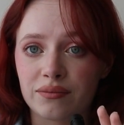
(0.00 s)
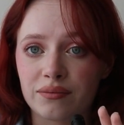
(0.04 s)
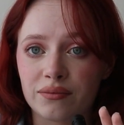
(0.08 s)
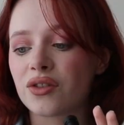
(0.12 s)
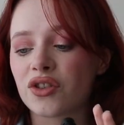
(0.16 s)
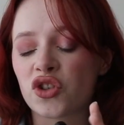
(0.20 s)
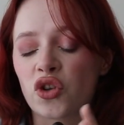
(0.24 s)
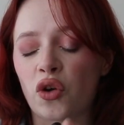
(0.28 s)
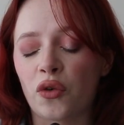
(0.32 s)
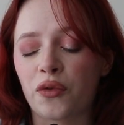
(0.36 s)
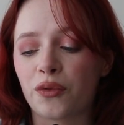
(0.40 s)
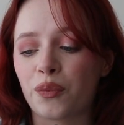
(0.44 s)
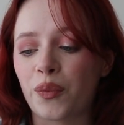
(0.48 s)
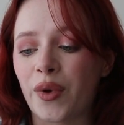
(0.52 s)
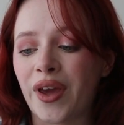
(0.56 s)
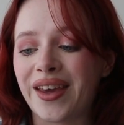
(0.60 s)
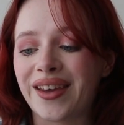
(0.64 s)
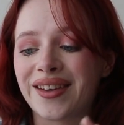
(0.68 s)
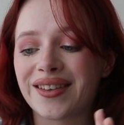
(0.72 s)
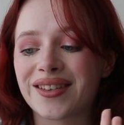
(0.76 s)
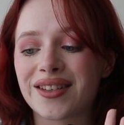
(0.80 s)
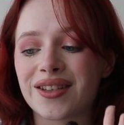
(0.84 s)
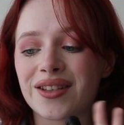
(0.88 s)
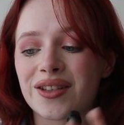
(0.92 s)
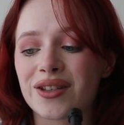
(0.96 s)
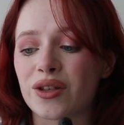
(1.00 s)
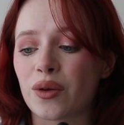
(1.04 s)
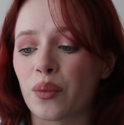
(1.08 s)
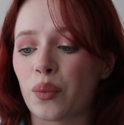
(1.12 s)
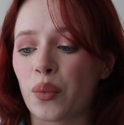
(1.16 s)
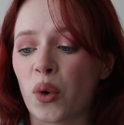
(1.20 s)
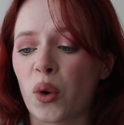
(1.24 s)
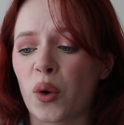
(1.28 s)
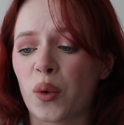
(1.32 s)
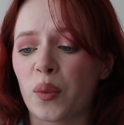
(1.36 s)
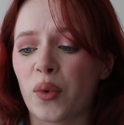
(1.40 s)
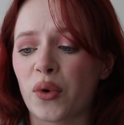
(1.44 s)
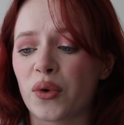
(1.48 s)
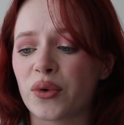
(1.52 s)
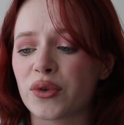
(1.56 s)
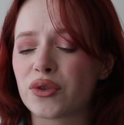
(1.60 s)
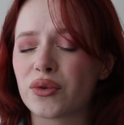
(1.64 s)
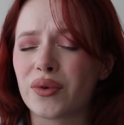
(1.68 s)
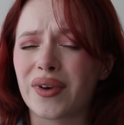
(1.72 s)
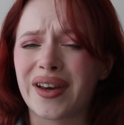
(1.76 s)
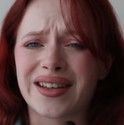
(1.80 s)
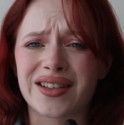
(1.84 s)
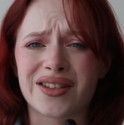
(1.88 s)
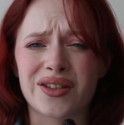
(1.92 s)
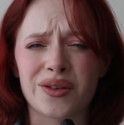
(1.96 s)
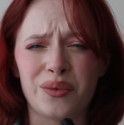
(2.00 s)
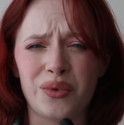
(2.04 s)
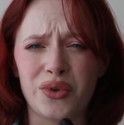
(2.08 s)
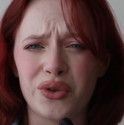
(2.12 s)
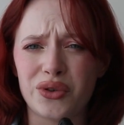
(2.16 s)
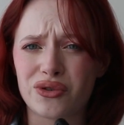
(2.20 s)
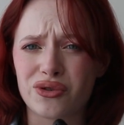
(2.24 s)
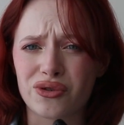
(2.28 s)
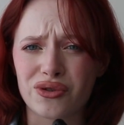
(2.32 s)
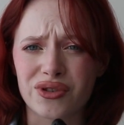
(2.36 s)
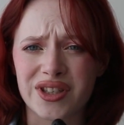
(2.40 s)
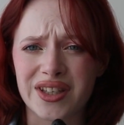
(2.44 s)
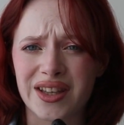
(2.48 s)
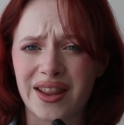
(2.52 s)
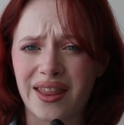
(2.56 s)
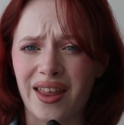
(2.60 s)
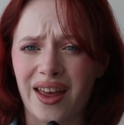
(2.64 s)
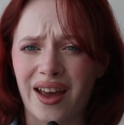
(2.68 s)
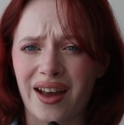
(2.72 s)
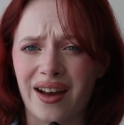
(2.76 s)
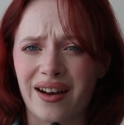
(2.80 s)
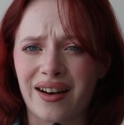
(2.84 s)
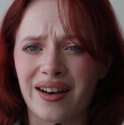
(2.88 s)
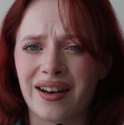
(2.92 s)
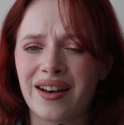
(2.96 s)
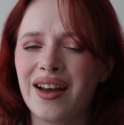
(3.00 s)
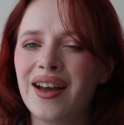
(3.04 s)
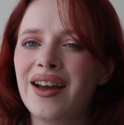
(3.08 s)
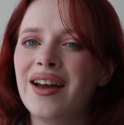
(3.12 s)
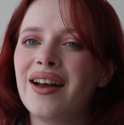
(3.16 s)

Soft pinks, some purples, we get some neutrals in there.